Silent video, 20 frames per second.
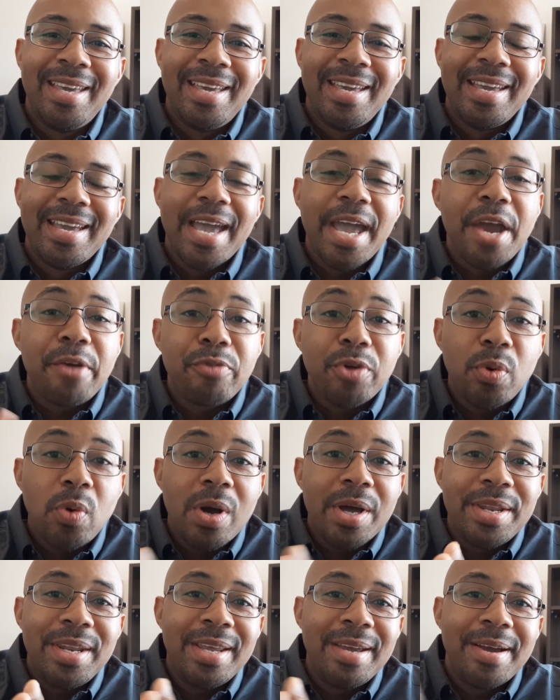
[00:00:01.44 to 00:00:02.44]
Hey
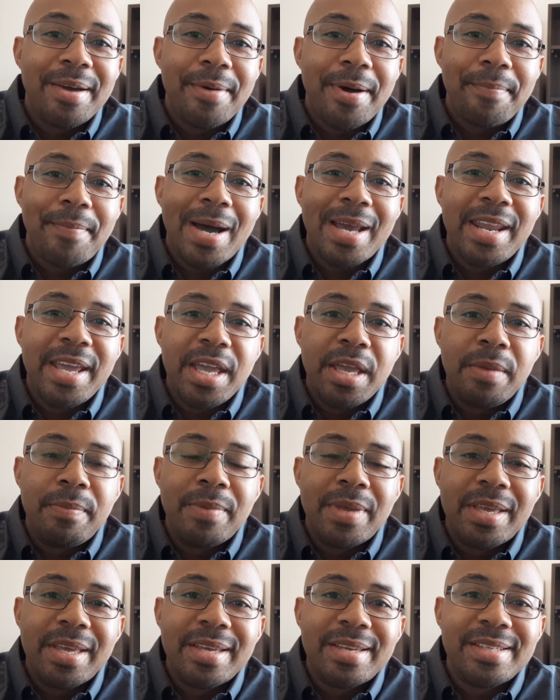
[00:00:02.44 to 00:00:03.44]
everyone, my name
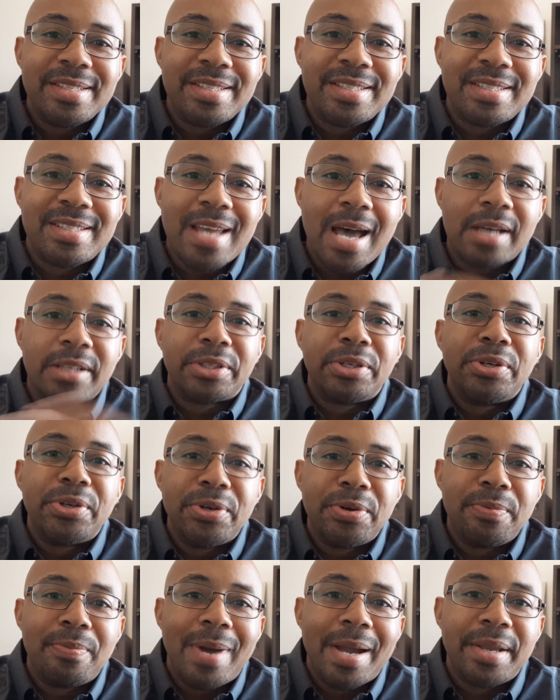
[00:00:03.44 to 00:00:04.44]
is
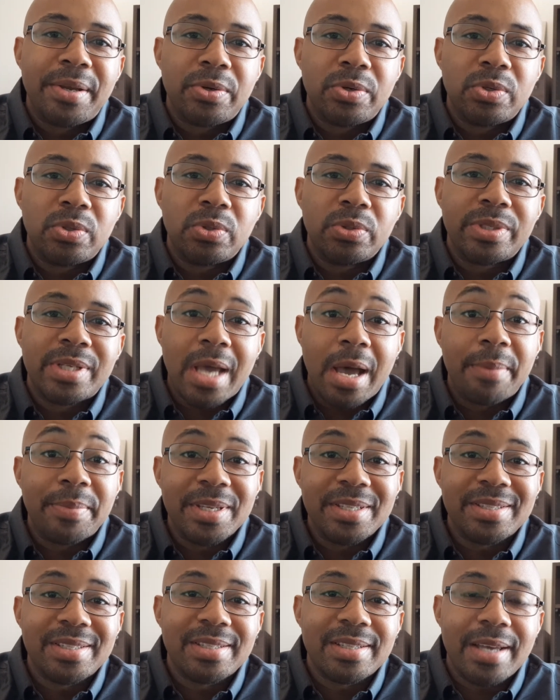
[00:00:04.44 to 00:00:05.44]
Dr. Michael
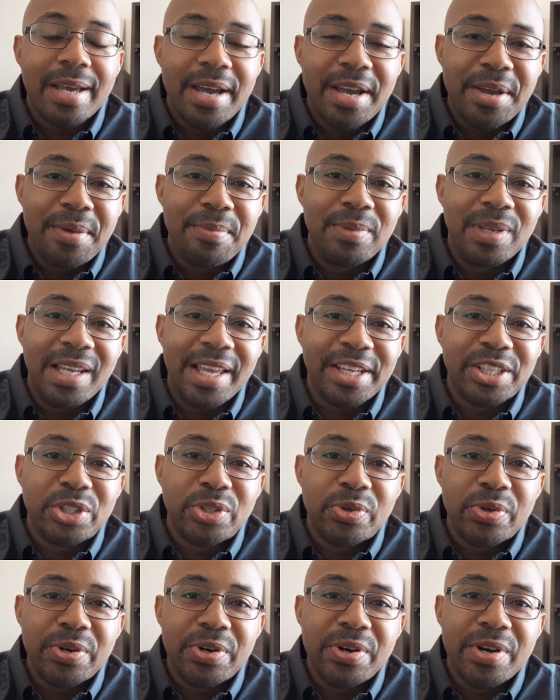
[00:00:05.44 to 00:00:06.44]
Thomas. I am a
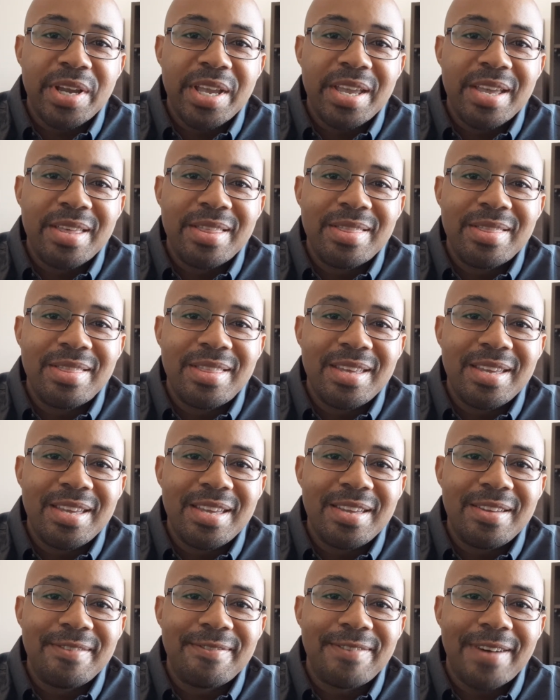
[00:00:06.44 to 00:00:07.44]
lecturer in
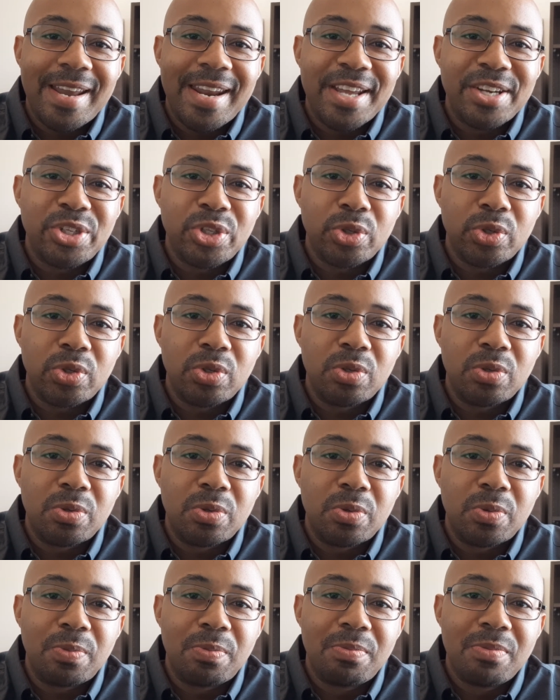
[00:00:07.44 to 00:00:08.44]
the
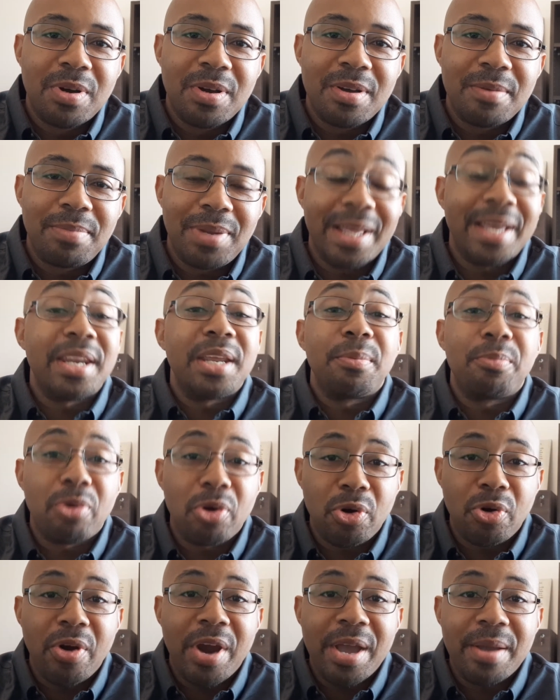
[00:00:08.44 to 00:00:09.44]
financial planning
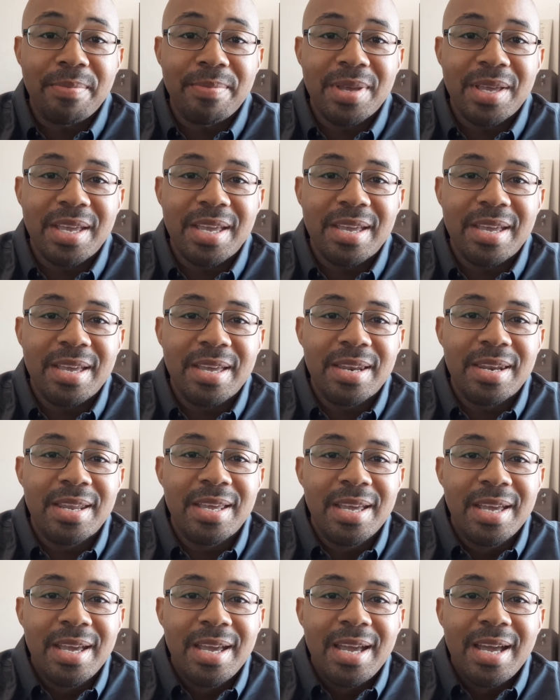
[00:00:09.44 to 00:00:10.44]
program in
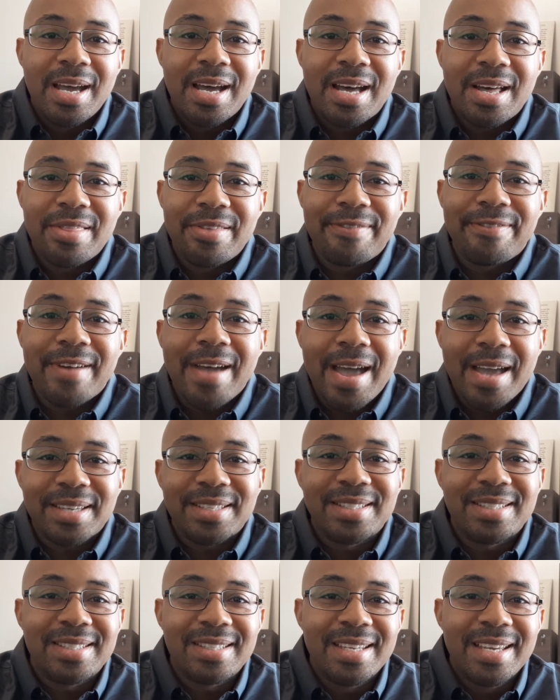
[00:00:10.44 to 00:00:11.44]
the
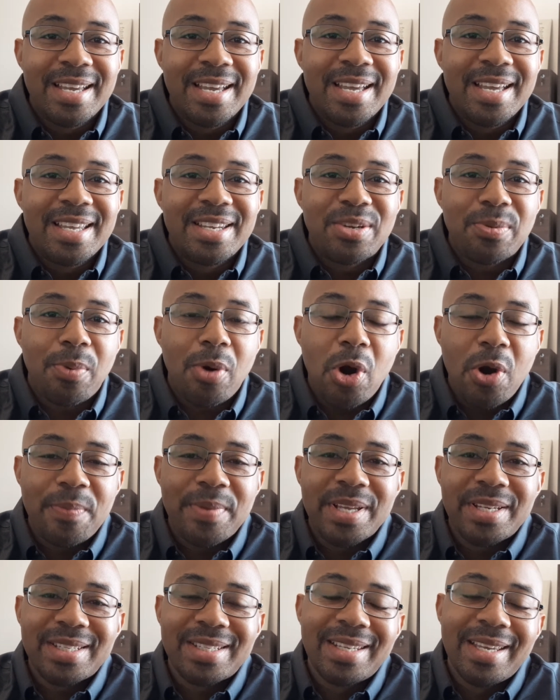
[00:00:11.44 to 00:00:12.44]
FACS
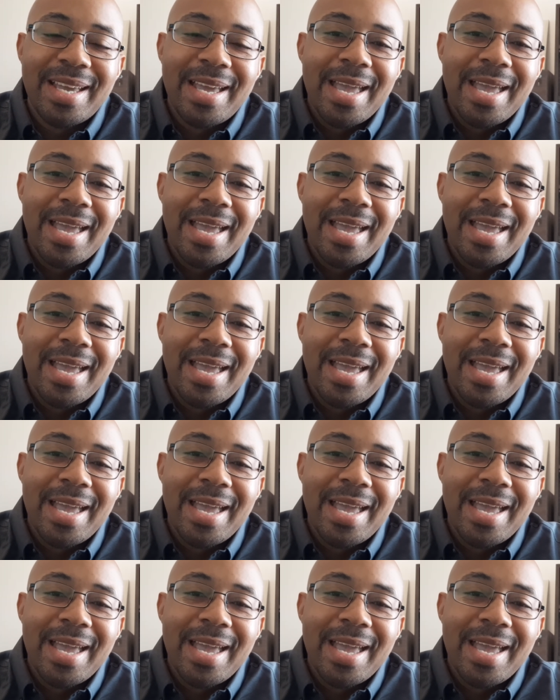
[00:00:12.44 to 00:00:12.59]
department,